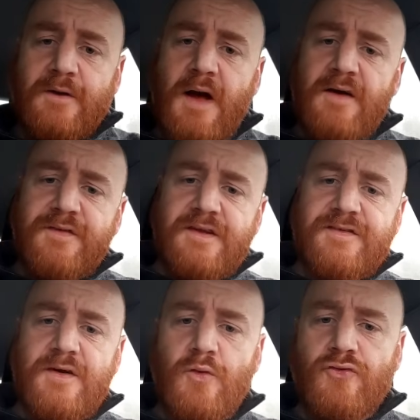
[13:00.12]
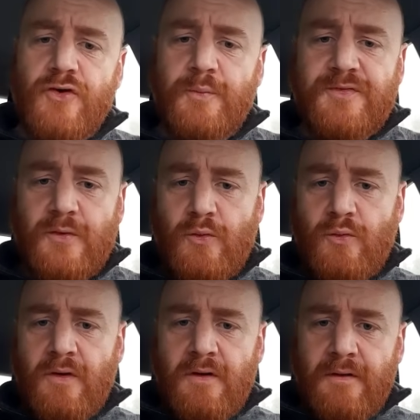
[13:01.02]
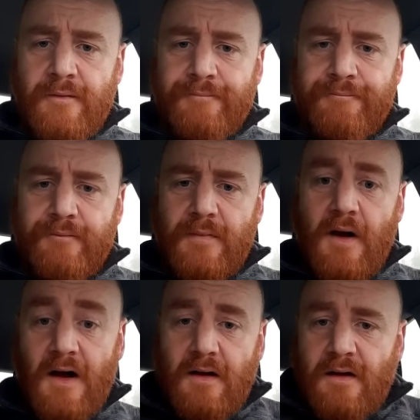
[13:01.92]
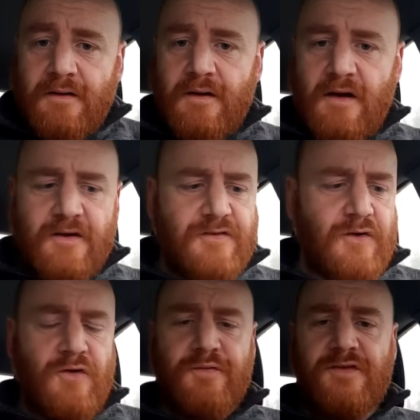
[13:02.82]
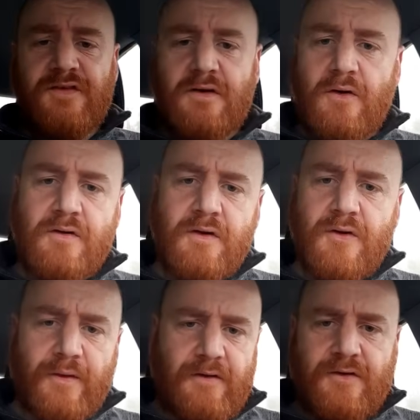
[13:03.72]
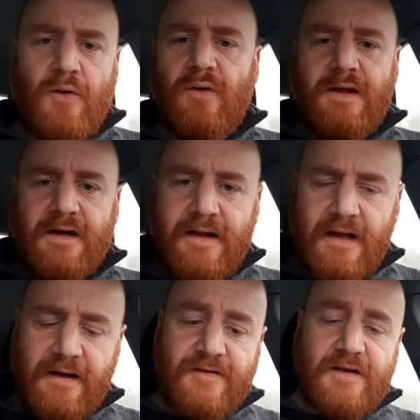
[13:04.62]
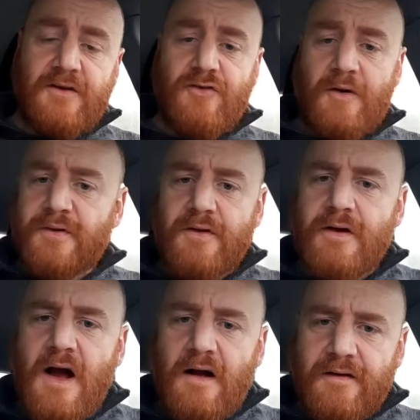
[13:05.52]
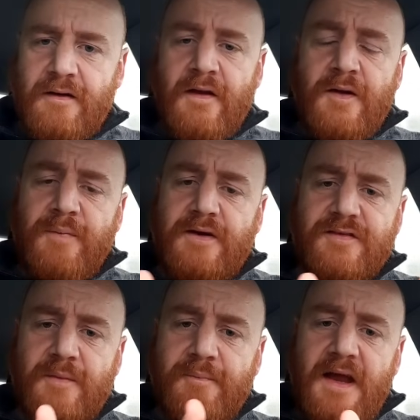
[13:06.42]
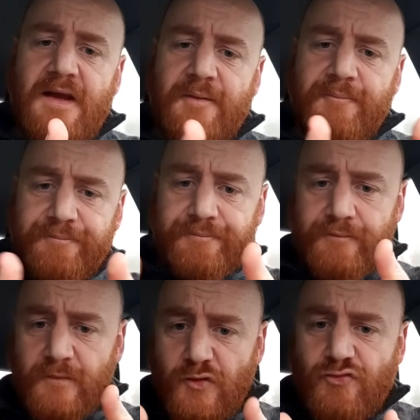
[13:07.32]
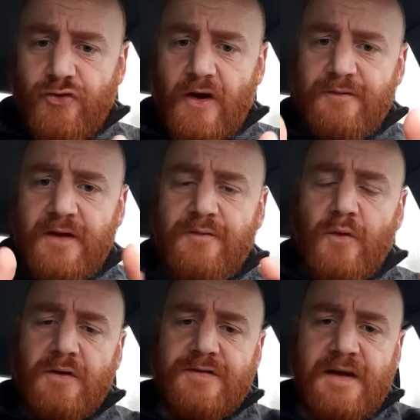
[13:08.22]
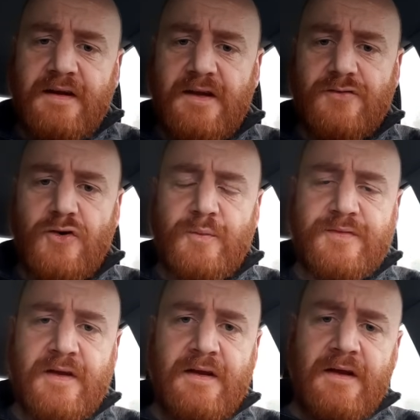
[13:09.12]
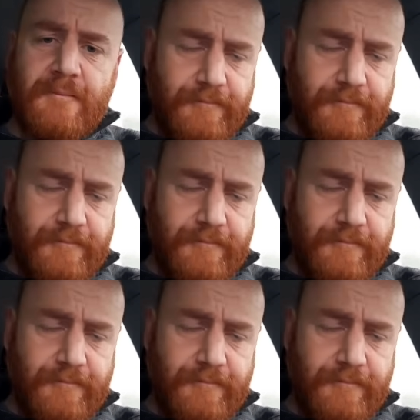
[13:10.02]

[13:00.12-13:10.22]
And you have these two groups who, on the surface, you look and go, they're totally antagonistic to each other, but they're not, because the main driving force in these groups